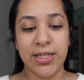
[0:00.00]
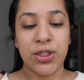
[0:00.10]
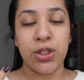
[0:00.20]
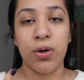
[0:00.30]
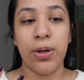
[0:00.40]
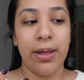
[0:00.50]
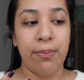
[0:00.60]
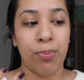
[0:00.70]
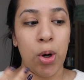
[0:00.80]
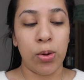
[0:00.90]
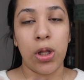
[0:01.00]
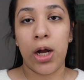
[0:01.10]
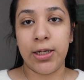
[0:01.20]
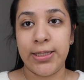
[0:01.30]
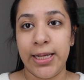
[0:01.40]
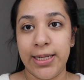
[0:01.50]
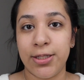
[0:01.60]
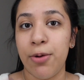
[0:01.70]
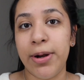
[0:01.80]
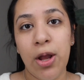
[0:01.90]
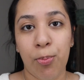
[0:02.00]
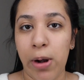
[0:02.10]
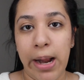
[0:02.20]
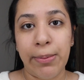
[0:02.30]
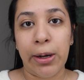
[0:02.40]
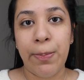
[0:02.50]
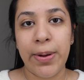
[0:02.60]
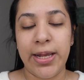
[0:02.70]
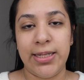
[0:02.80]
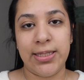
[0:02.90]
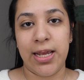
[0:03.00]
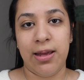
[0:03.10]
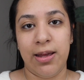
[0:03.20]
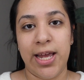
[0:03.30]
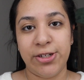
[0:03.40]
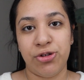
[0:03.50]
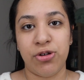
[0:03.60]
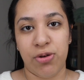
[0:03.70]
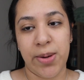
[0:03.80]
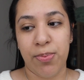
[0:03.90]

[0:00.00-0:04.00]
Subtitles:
And so it prolongs it. It's already a primer, but it's like an extra grip